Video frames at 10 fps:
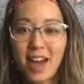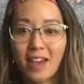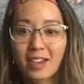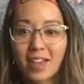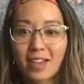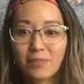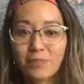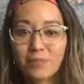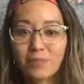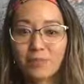And
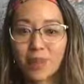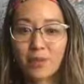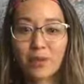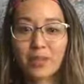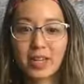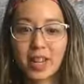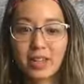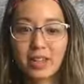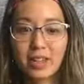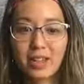then I'll probably gain
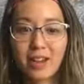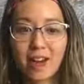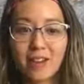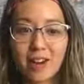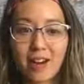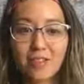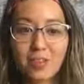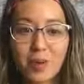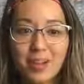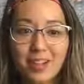another hour and a half
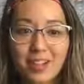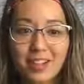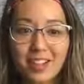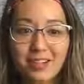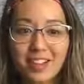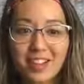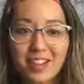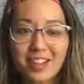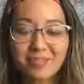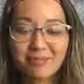in my night every
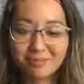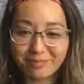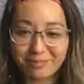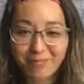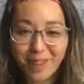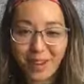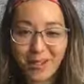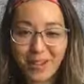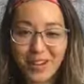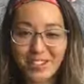night.
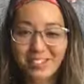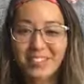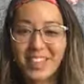Hope you're well.